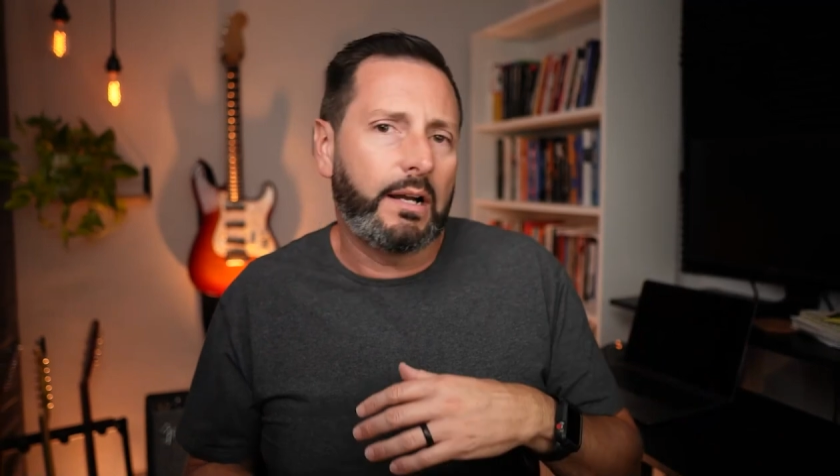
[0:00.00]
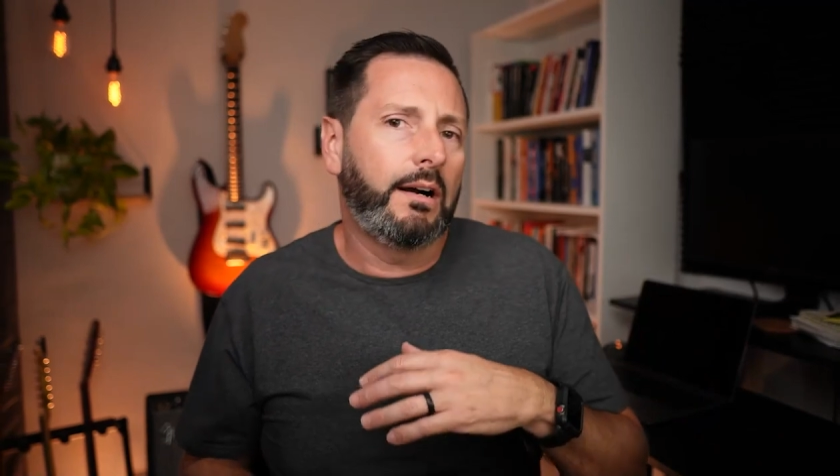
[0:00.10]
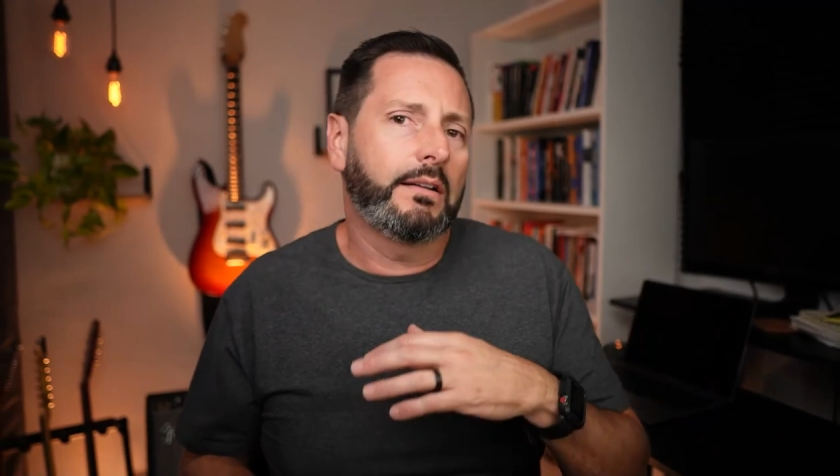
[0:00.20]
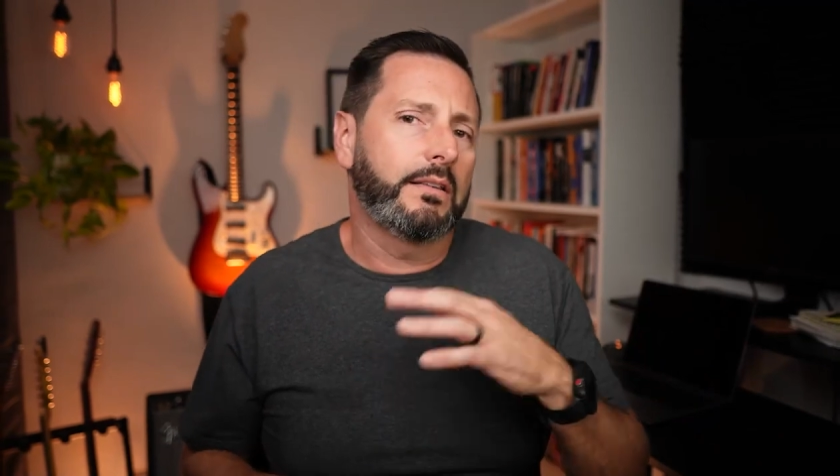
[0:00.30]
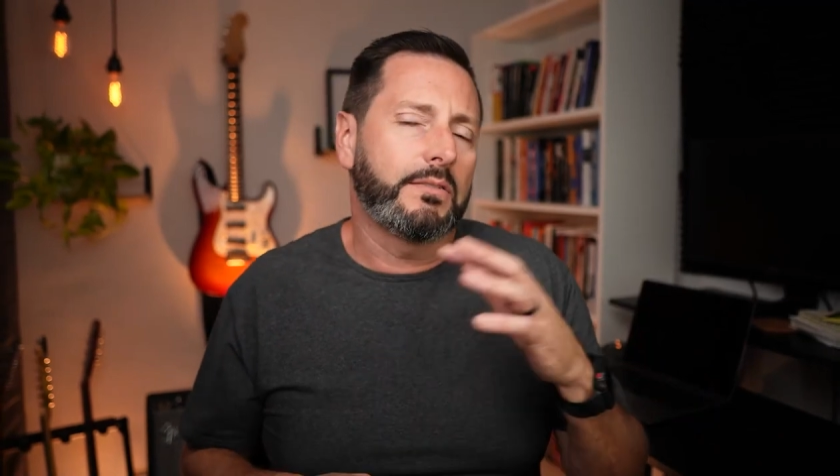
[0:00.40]

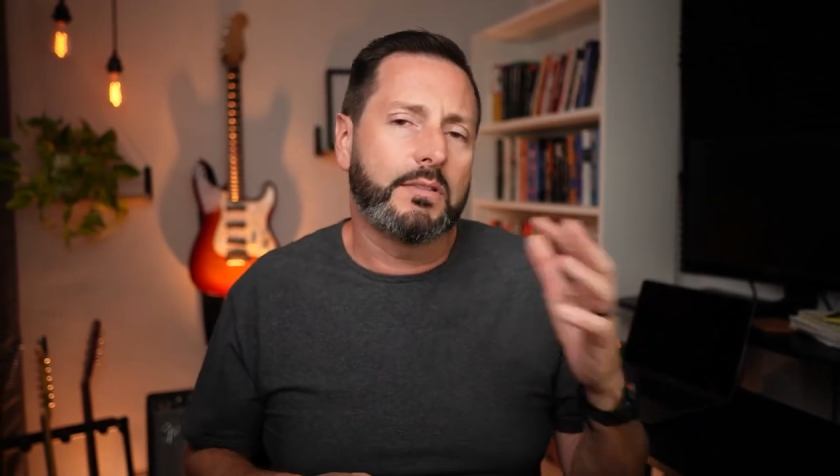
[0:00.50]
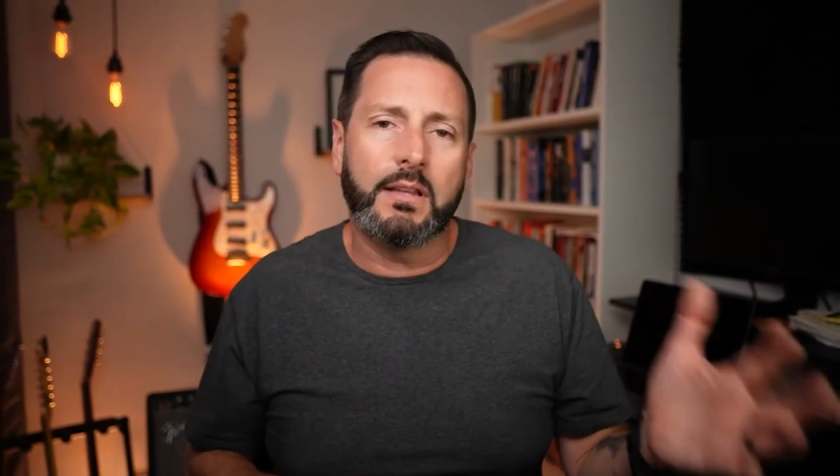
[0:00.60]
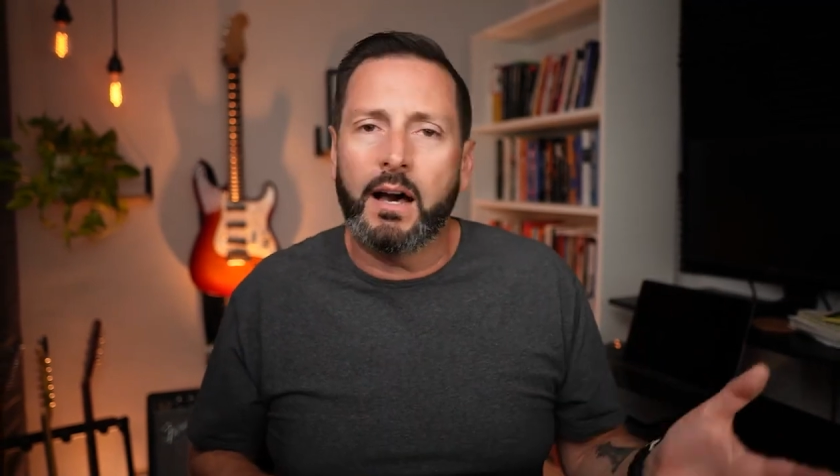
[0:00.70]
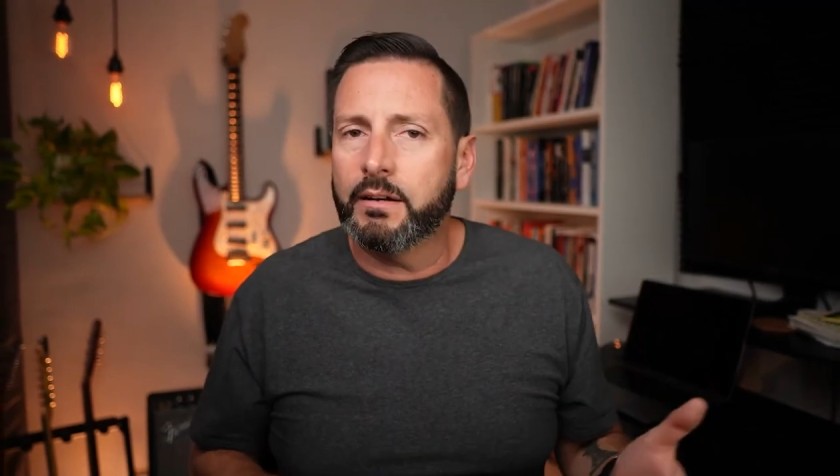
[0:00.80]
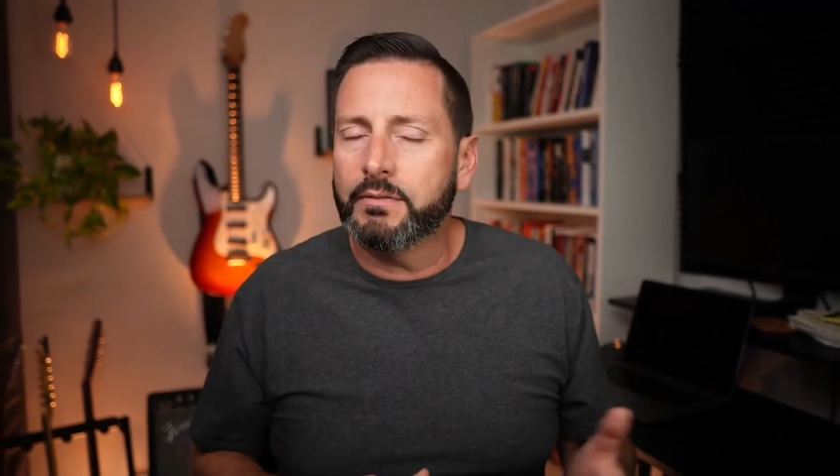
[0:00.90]
on and there's a
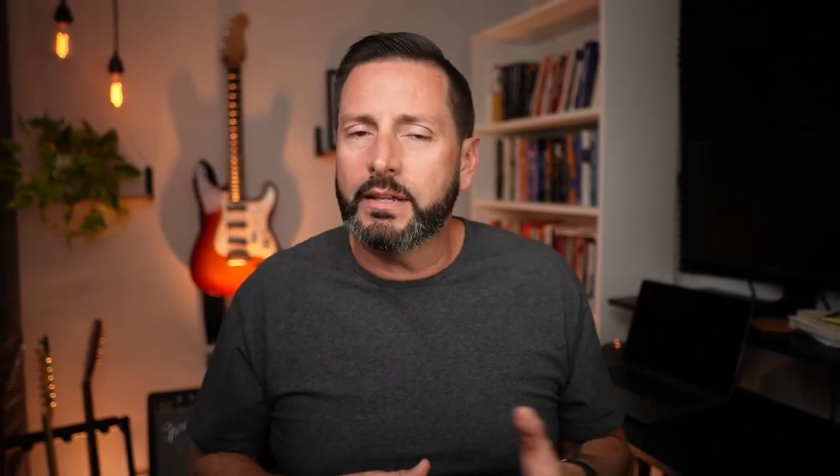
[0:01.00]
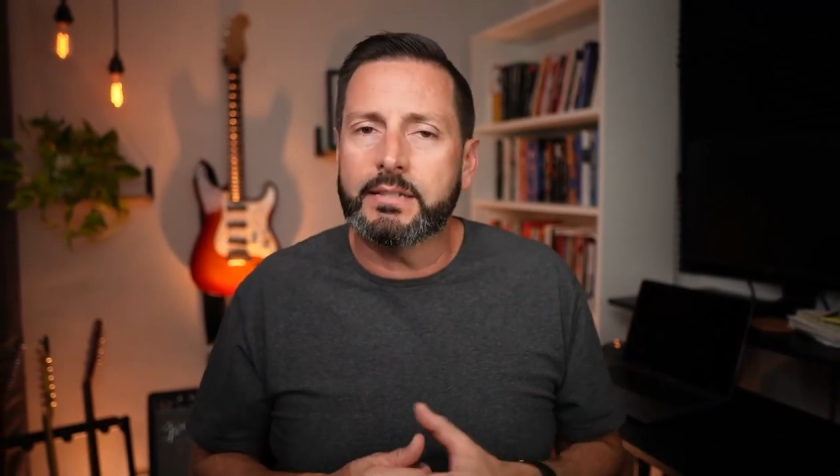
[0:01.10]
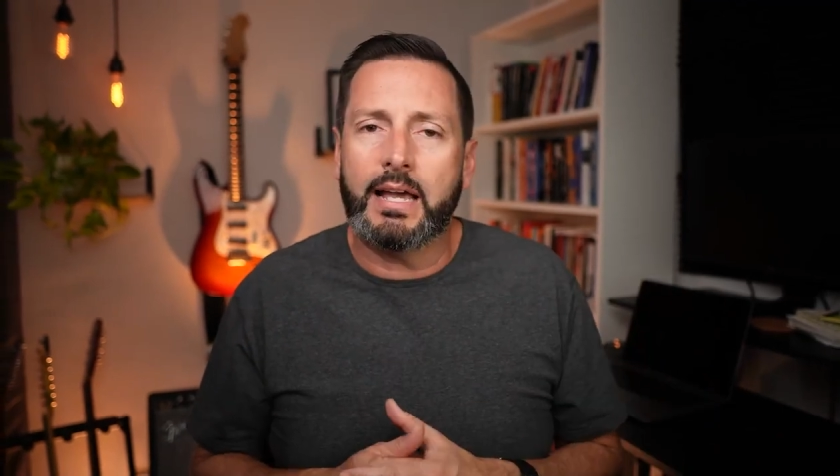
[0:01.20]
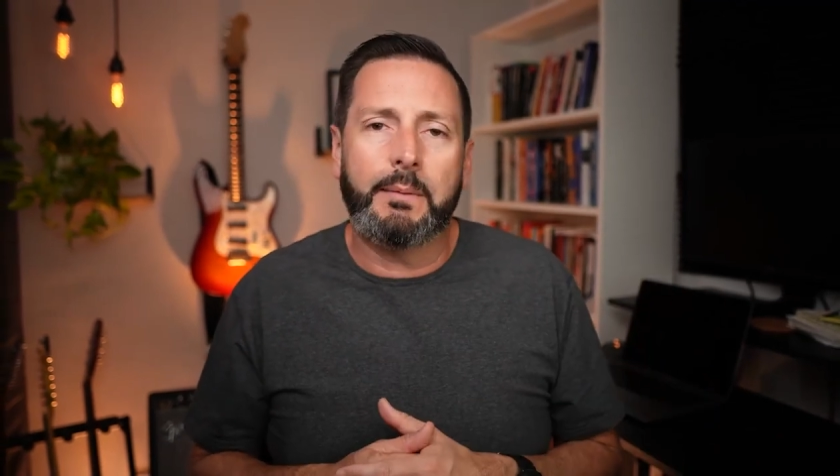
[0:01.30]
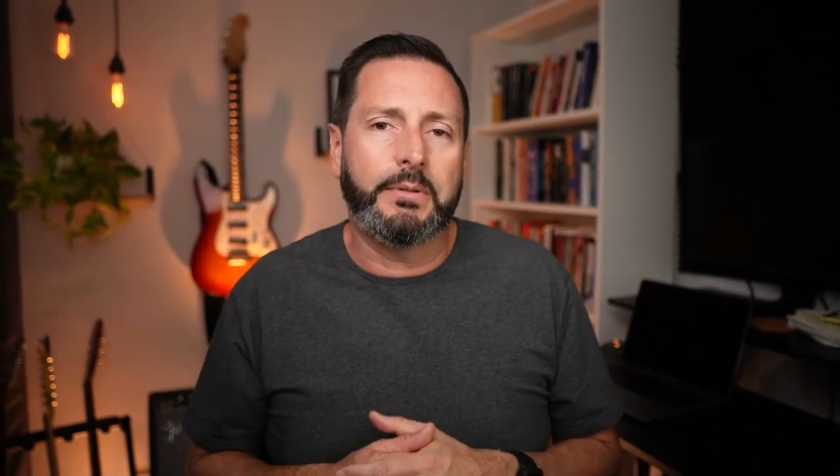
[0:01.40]
lot of
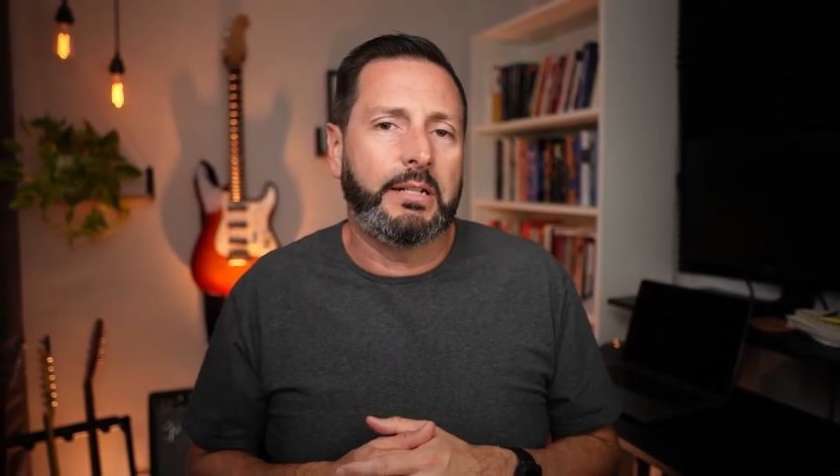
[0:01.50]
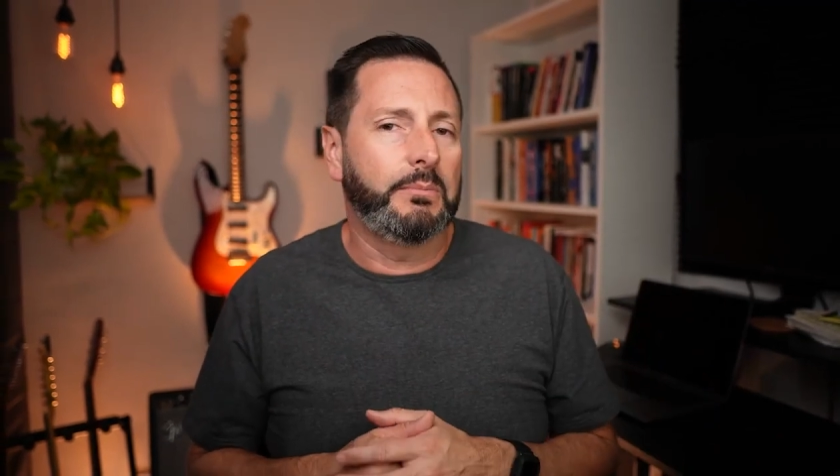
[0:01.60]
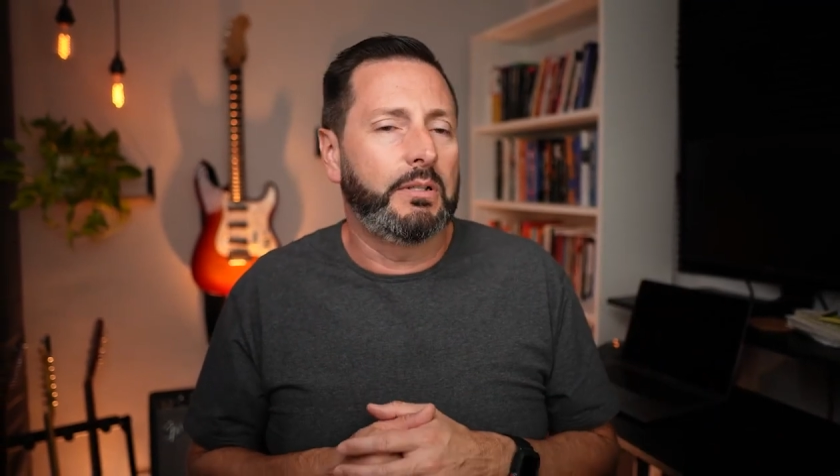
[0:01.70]
things happening.